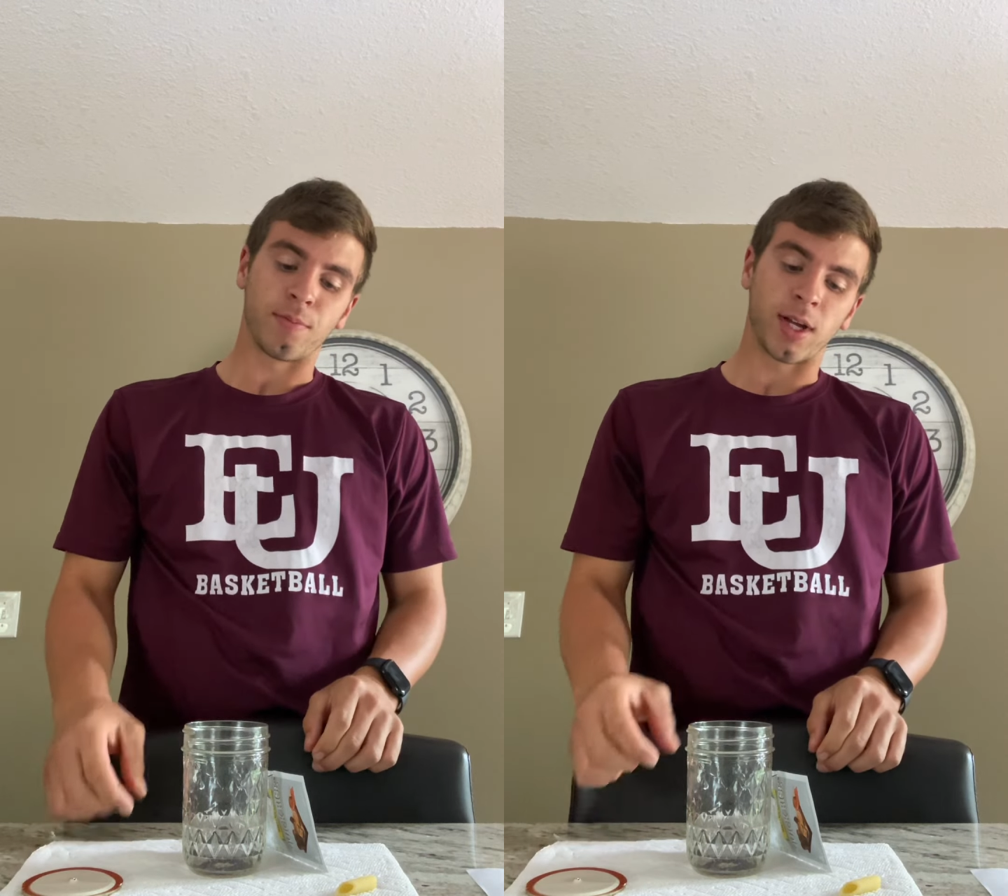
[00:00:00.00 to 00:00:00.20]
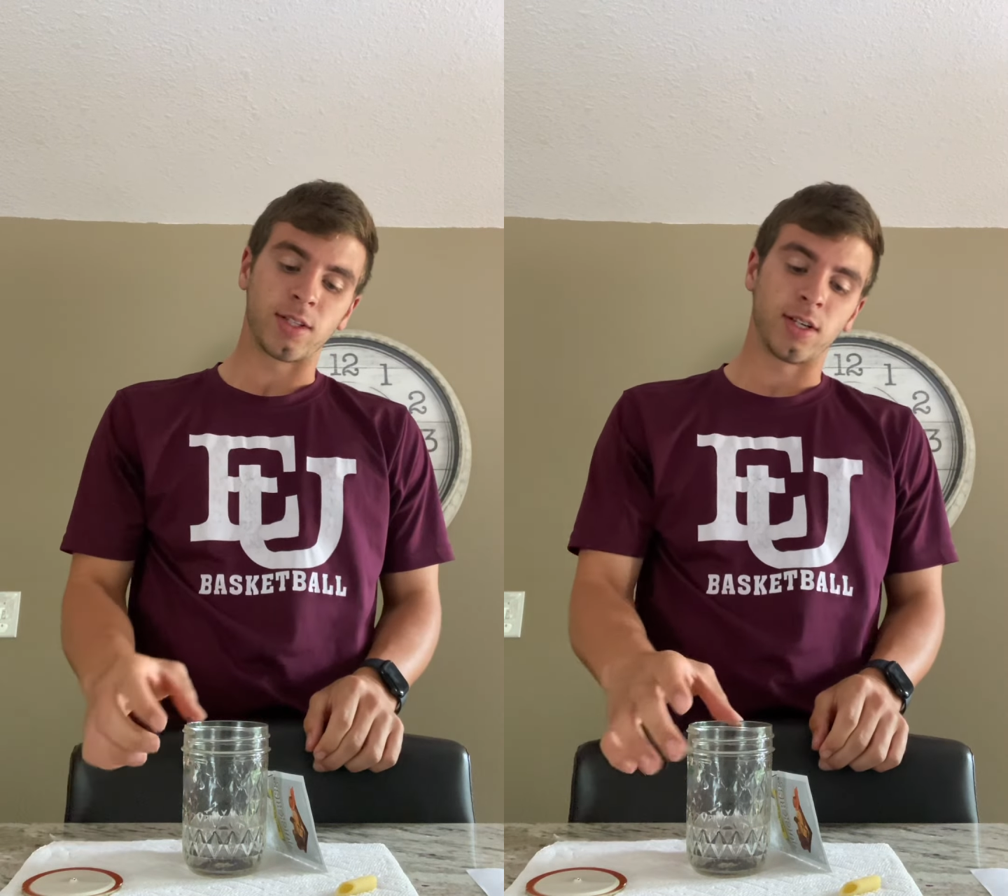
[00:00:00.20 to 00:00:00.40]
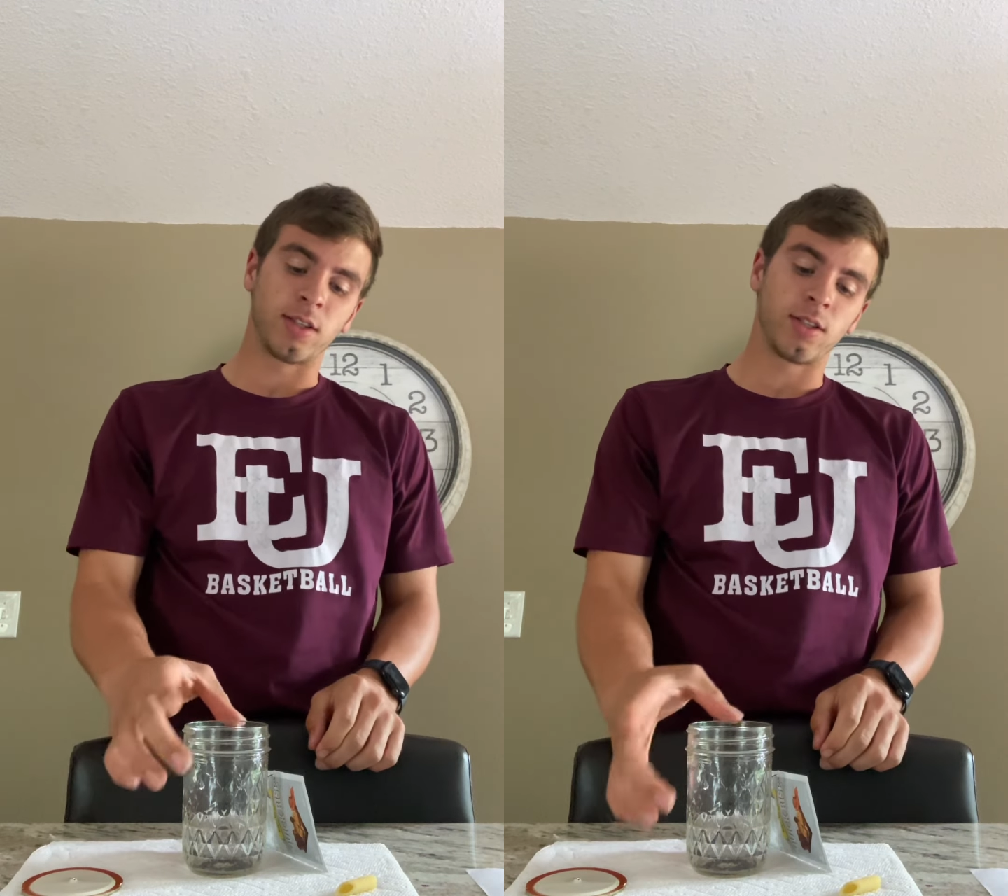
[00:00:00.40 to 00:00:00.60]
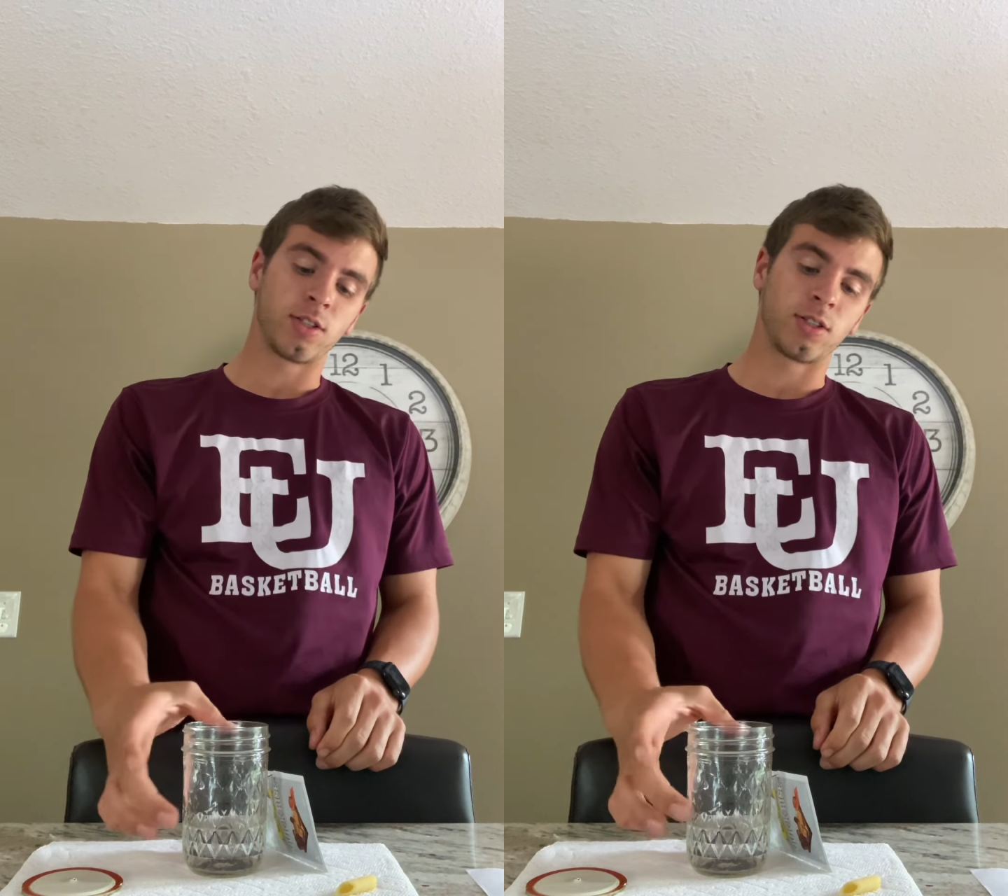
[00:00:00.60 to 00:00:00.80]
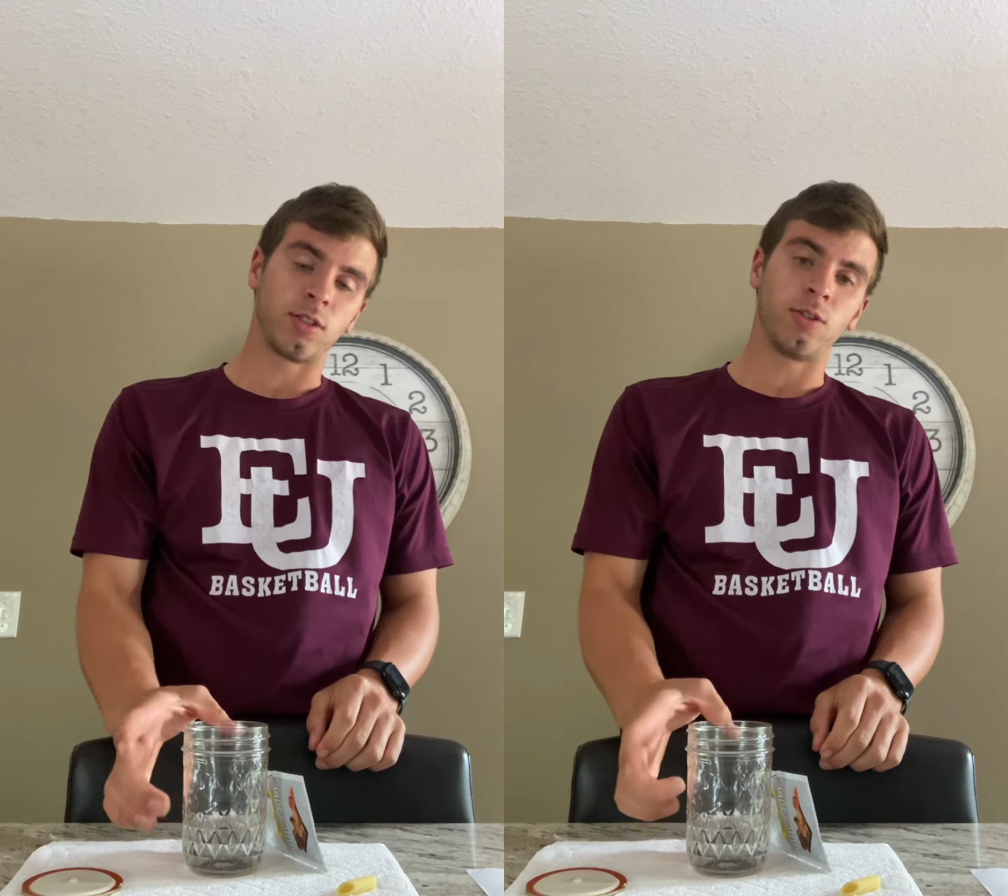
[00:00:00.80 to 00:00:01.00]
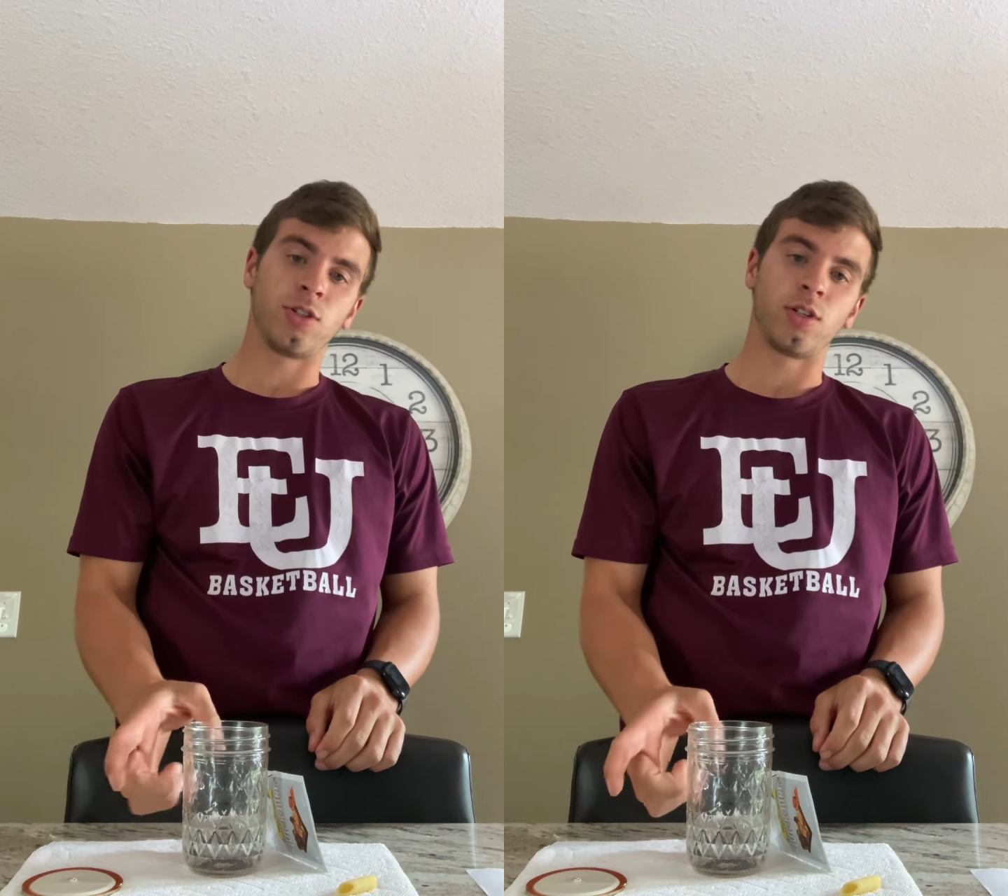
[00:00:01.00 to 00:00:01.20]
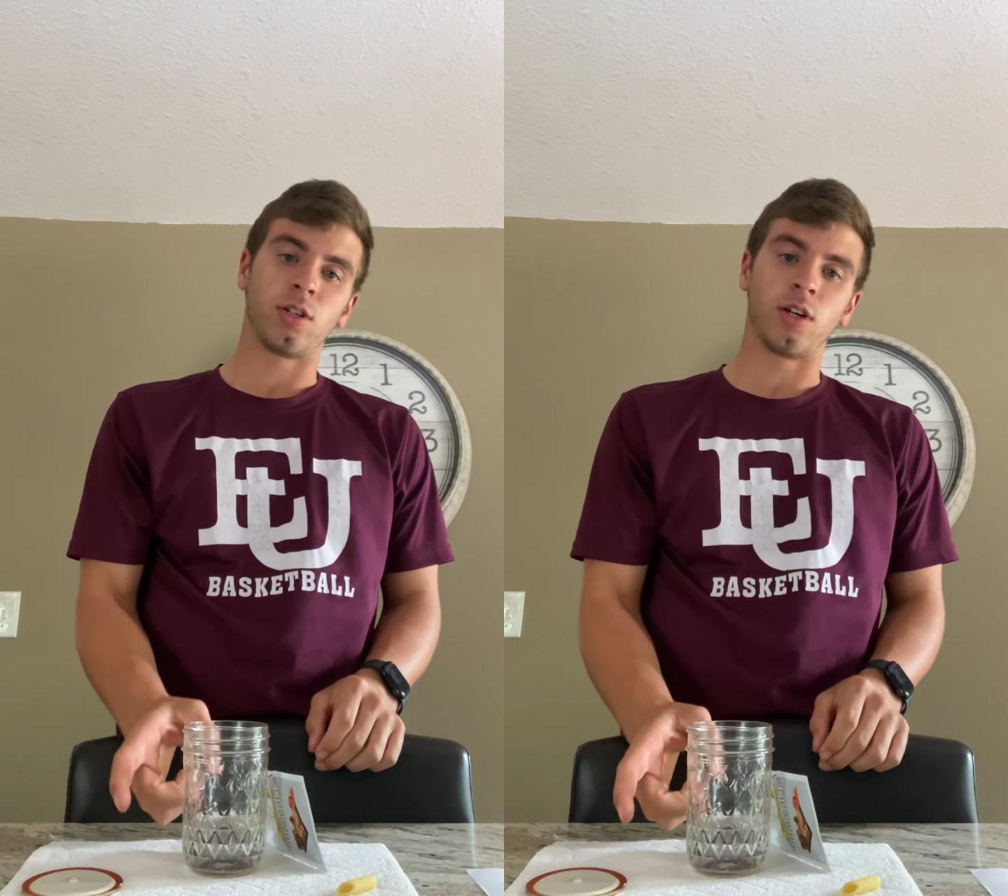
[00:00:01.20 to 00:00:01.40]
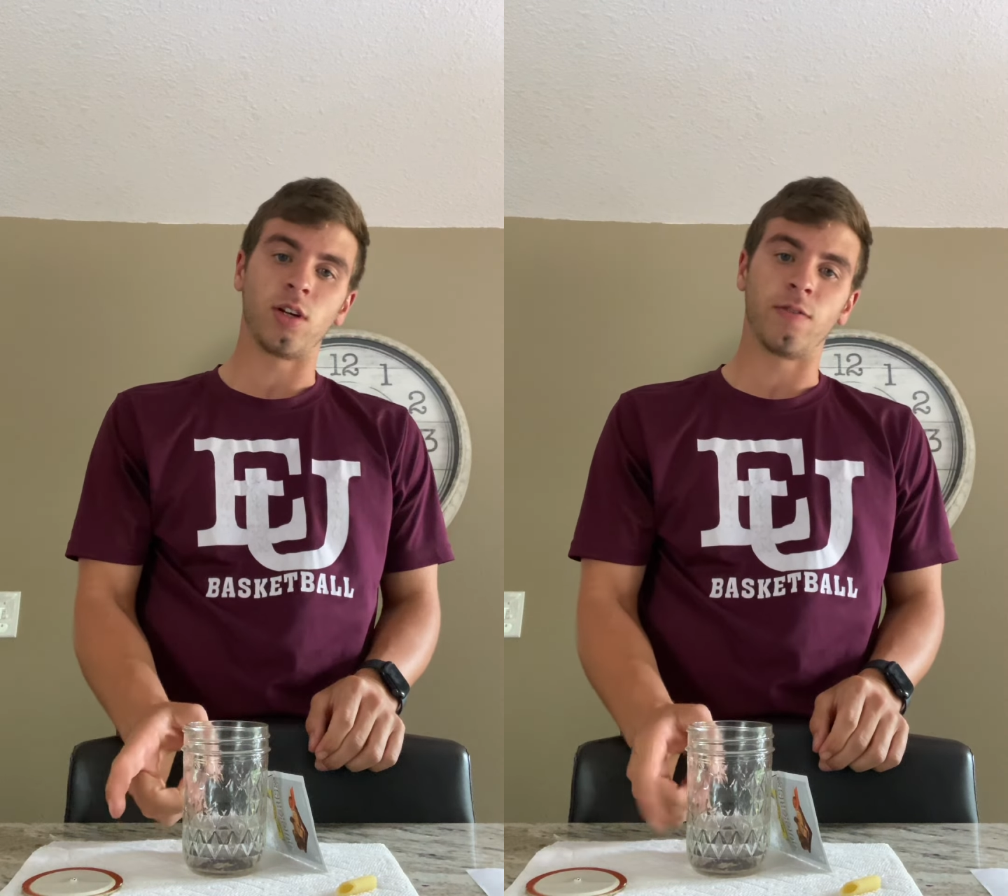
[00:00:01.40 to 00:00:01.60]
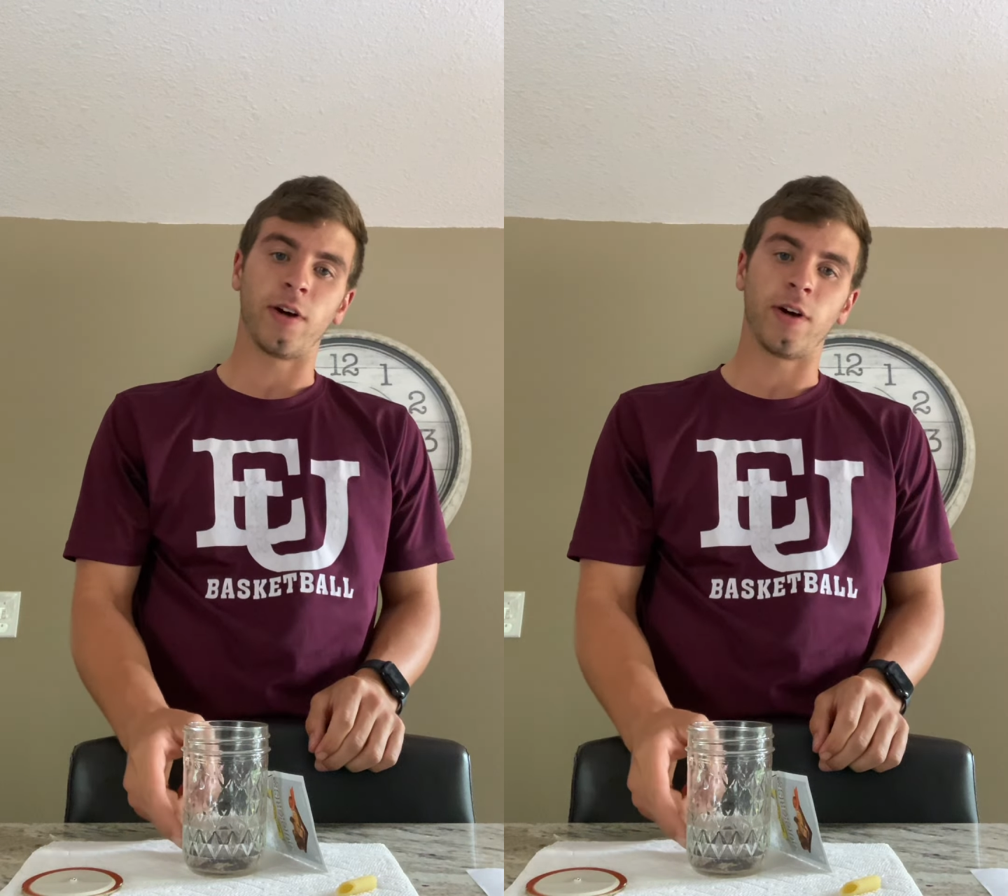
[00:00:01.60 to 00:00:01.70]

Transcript: I take this solution of